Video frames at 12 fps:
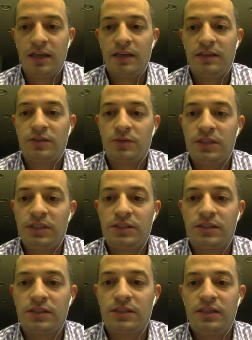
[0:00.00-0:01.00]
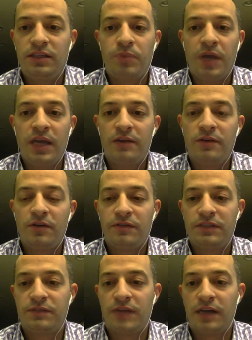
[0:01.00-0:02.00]
So he's paying off
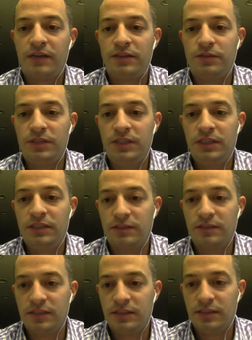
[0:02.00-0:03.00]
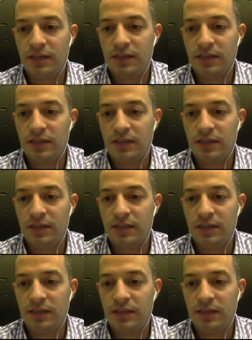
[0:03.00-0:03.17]
his value easily, I